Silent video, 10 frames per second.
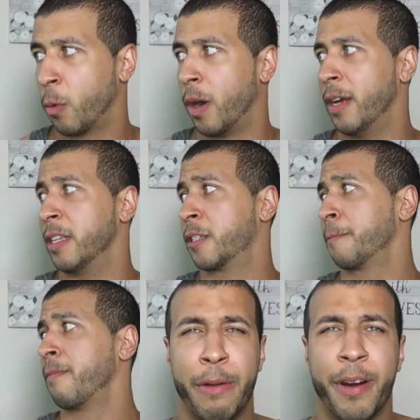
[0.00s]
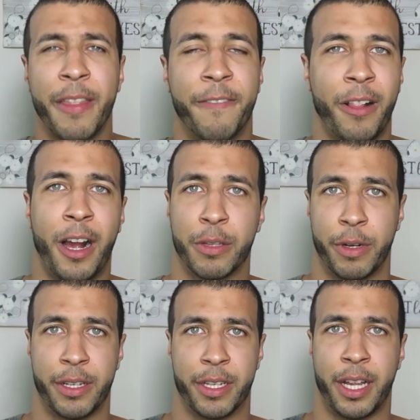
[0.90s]
was maybe one of the vlogs
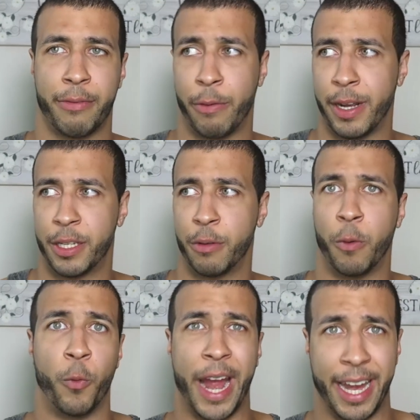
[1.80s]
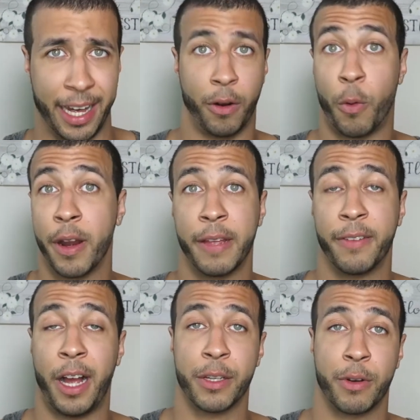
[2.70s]
where you saw that we went to a wedding, or one of the
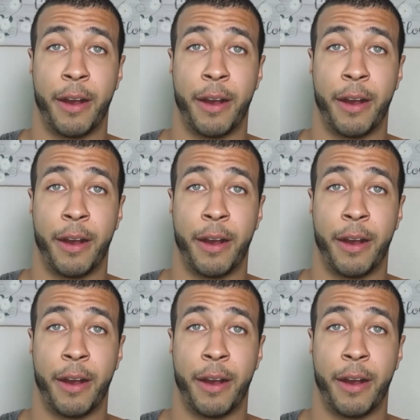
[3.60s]
vlogs